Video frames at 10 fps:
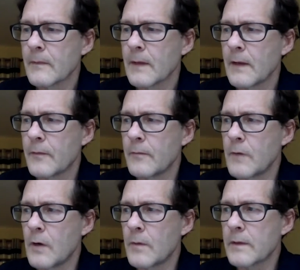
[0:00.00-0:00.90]
At the
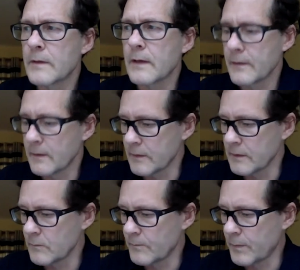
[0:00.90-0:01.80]
moment, I think
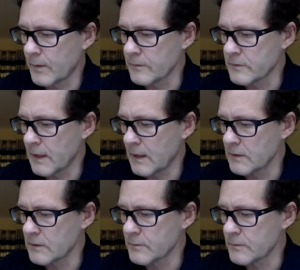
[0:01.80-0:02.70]
that part of the
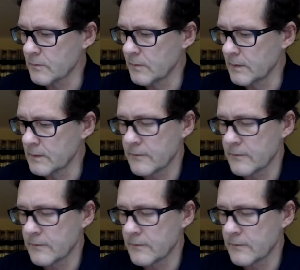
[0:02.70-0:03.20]
challenge presumably is the